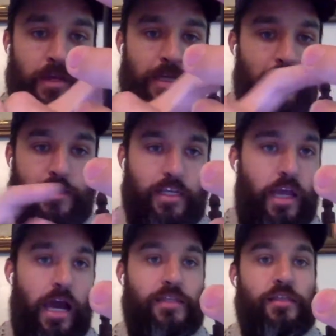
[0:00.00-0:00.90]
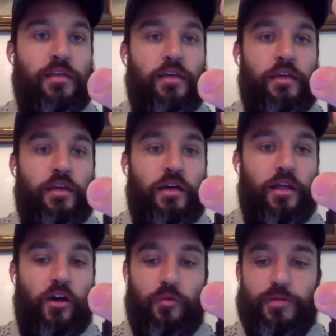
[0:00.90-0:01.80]
Yeah, that's it, guys.
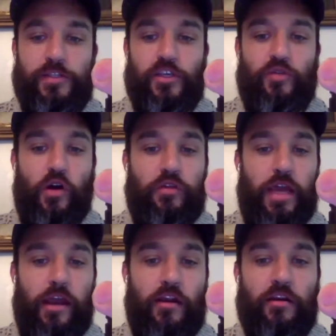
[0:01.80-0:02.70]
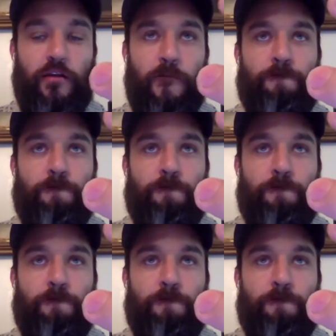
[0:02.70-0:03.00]
Hope to see you all there.